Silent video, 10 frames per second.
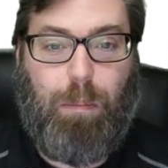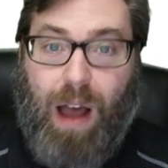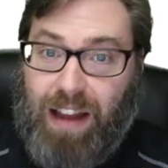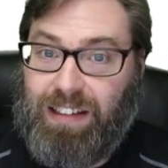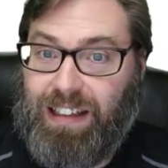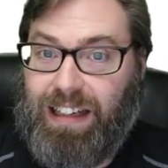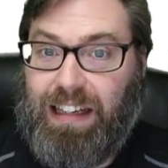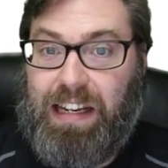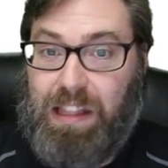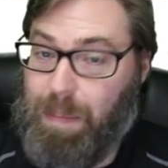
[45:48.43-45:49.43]
But
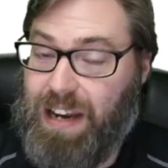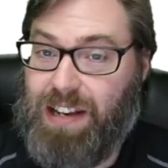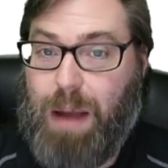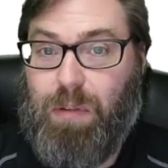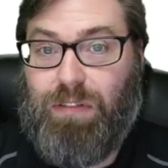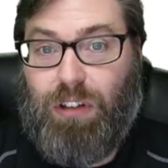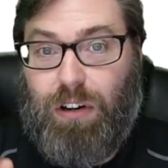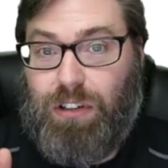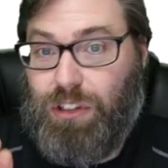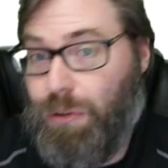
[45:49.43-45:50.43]
in the meantime, we've
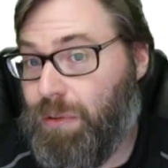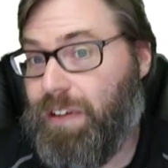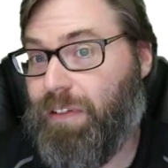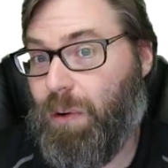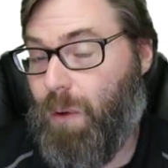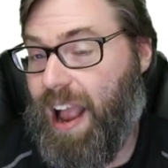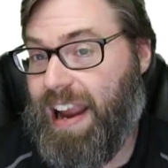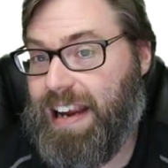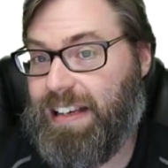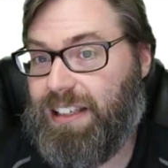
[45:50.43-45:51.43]
learned two different
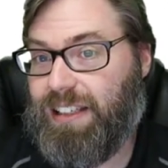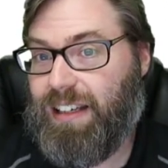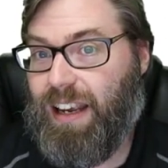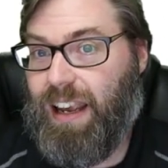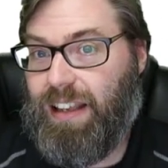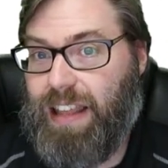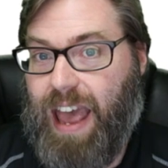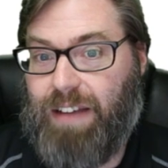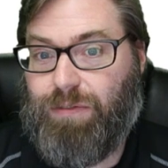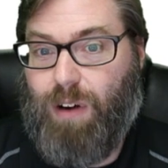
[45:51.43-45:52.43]
ways
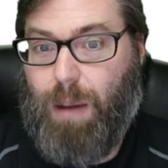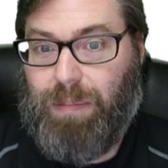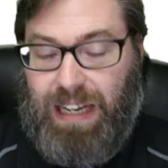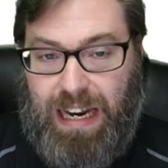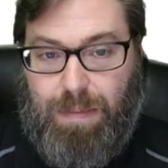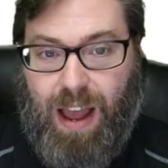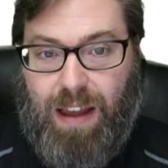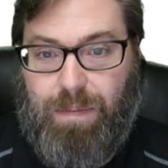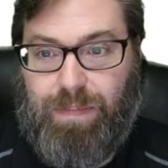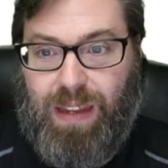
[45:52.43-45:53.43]
that from
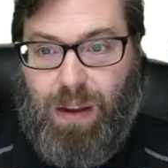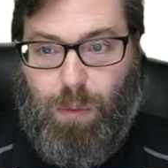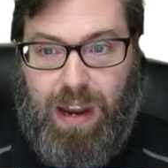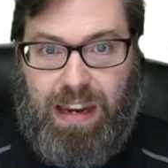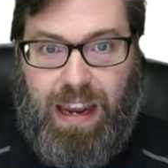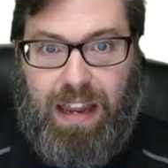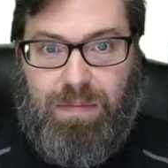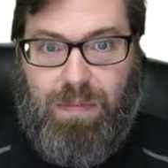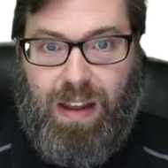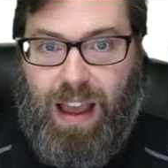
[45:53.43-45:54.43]
Kyma we can